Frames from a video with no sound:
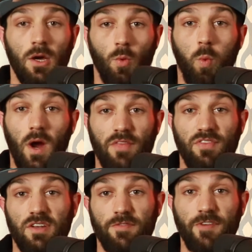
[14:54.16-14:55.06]
when
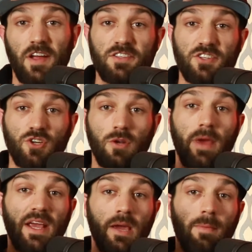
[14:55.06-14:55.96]
the defense is going to
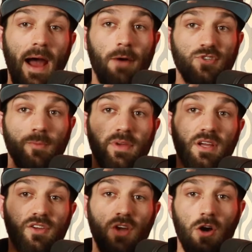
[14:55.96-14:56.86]
make him out to be
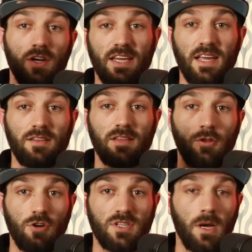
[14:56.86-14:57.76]
a young kid that
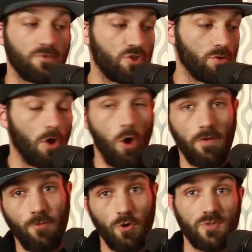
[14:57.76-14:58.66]
looked up to law
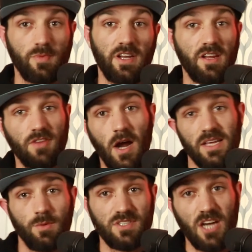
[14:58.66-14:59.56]
enforcement and thought
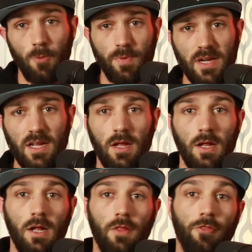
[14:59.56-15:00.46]
he was helping,
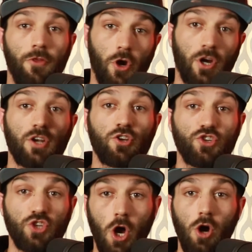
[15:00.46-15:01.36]
they're going to
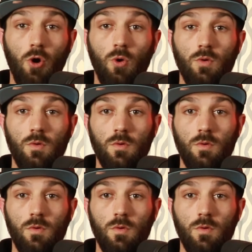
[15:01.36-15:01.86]
show